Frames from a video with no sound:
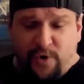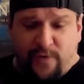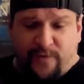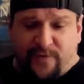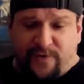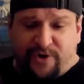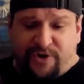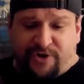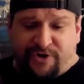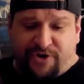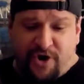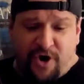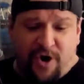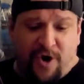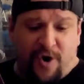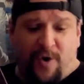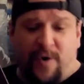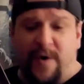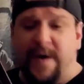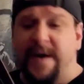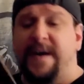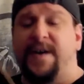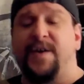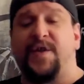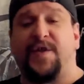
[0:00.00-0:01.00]
Two for the
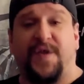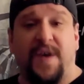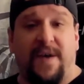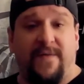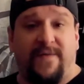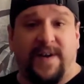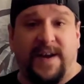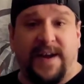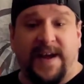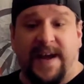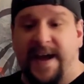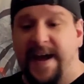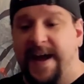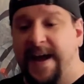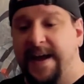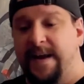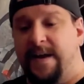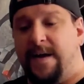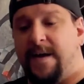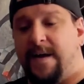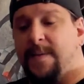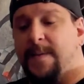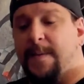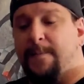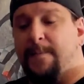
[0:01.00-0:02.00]
Show,
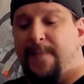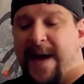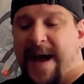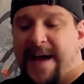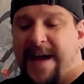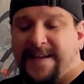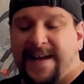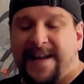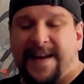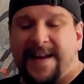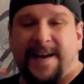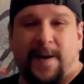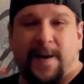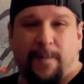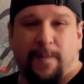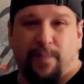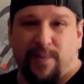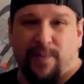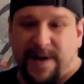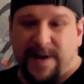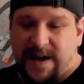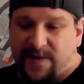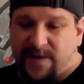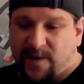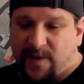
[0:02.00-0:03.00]
78. The band needed a
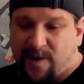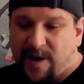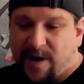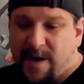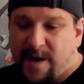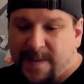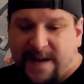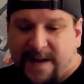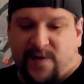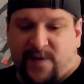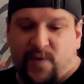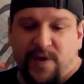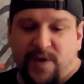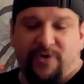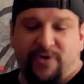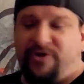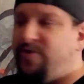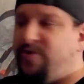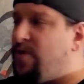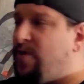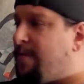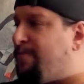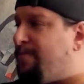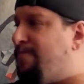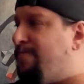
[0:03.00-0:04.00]
breather. That's
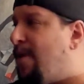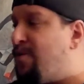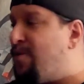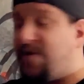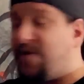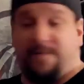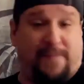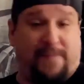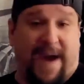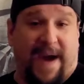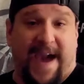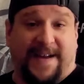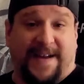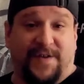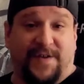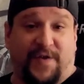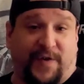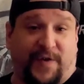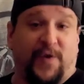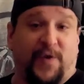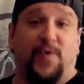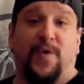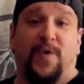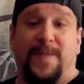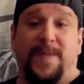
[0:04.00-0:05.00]
usually what most bands
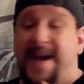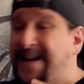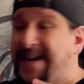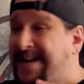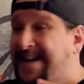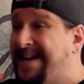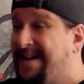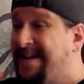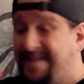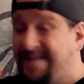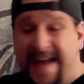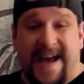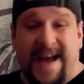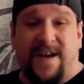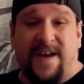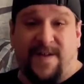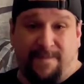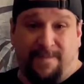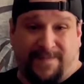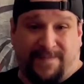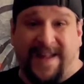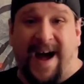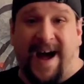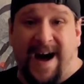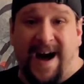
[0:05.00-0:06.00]
do when they need to take
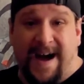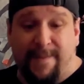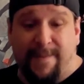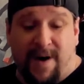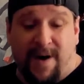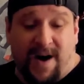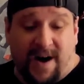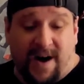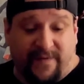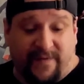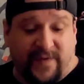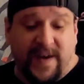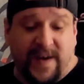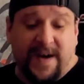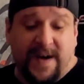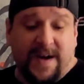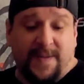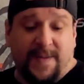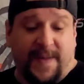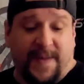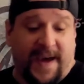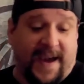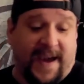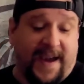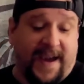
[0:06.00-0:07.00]
some time
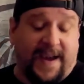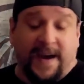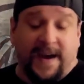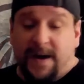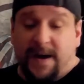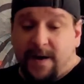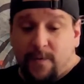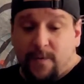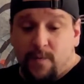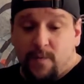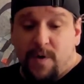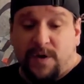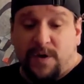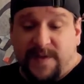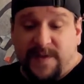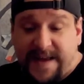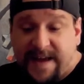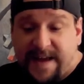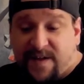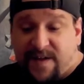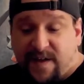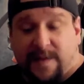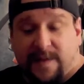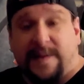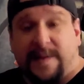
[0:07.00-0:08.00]
off. They
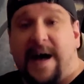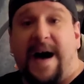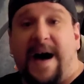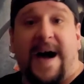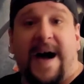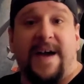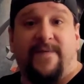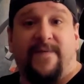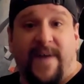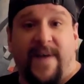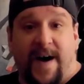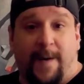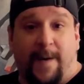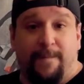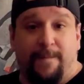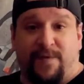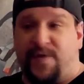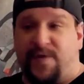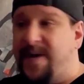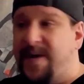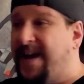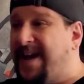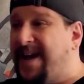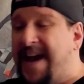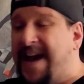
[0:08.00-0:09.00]
release a live album
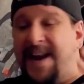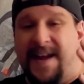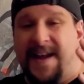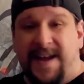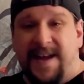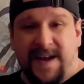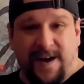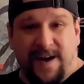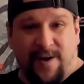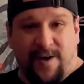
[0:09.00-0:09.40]
so they can get a